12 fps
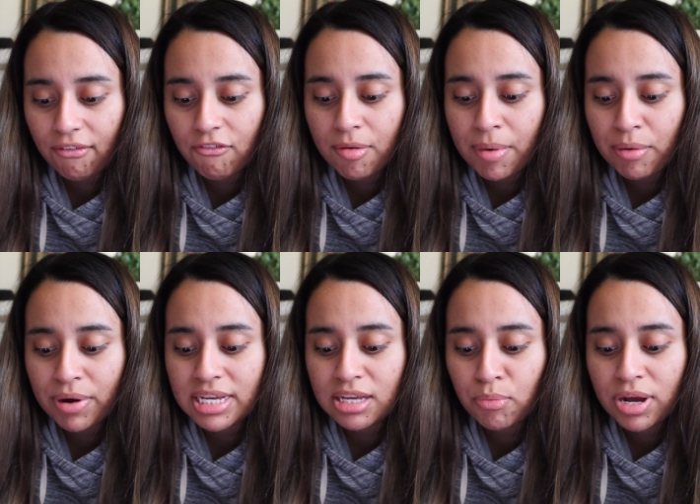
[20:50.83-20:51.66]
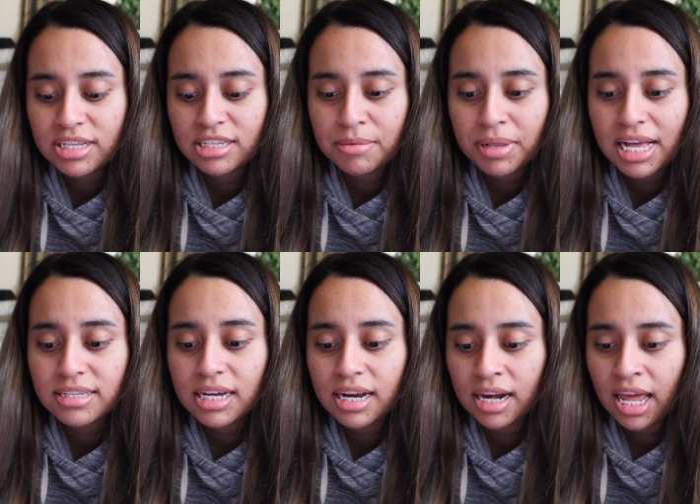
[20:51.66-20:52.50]
For my race and racism
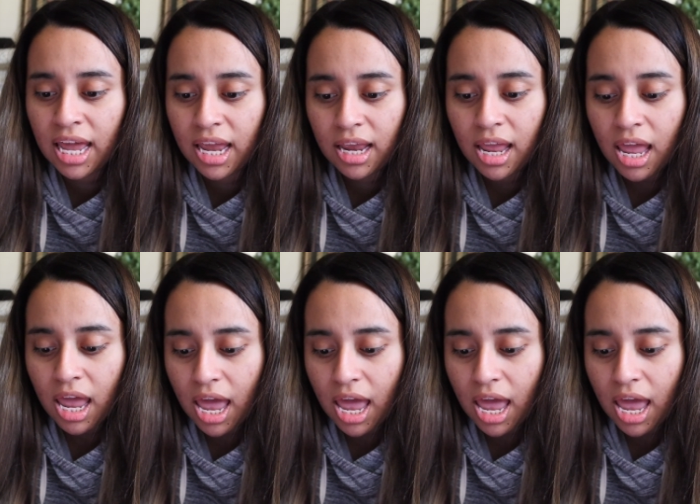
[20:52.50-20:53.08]
class, I got an A.